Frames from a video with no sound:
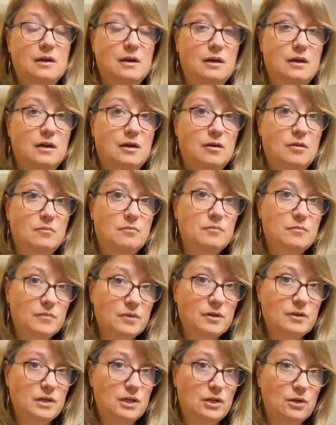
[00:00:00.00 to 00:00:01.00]

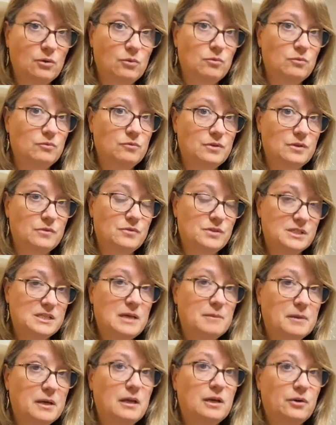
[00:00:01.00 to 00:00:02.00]
you know, the
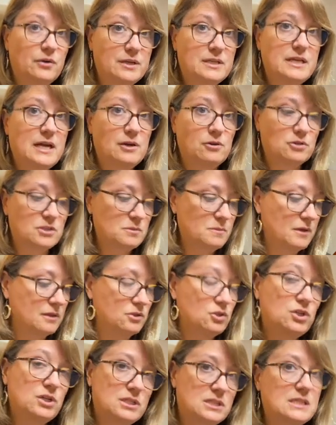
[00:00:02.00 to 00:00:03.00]
same color in Daniel
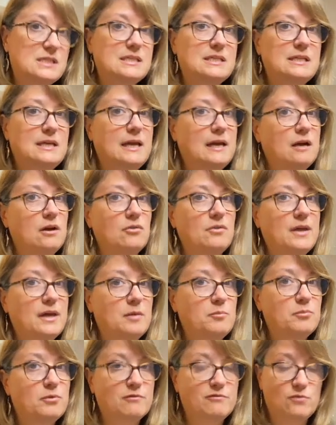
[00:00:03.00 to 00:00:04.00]
Smith, just to see how they
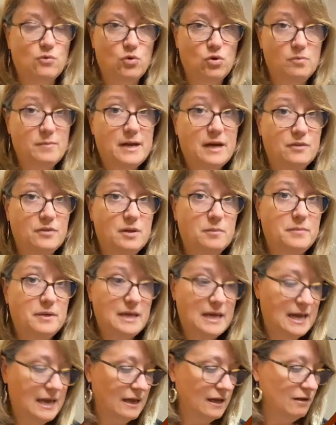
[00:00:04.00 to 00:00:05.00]
perform, how they
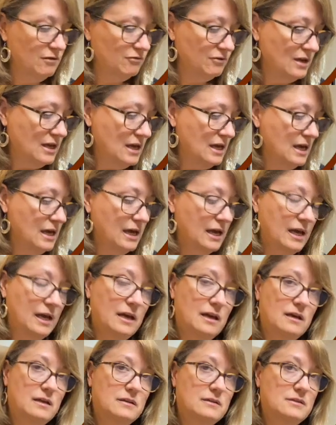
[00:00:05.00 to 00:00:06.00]
behave,
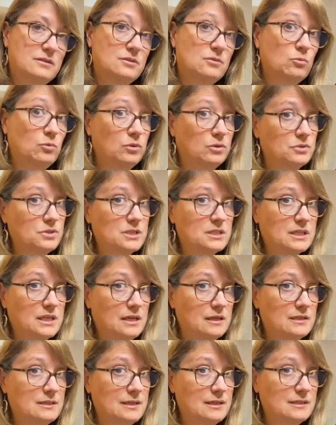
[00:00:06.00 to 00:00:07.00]
and we'll just
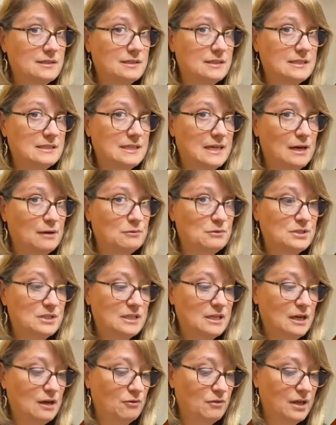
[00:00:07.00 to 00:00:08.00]
kind of test these out and
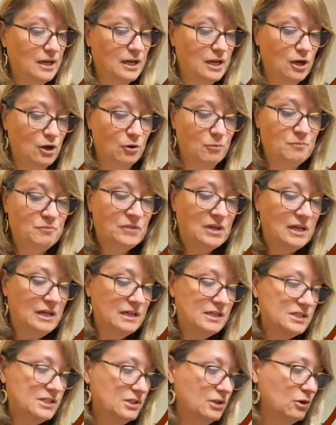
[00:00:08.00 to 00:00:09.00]
see how they go.
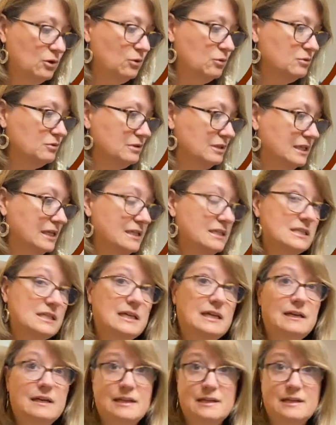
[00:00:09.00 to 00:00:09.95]
So let's get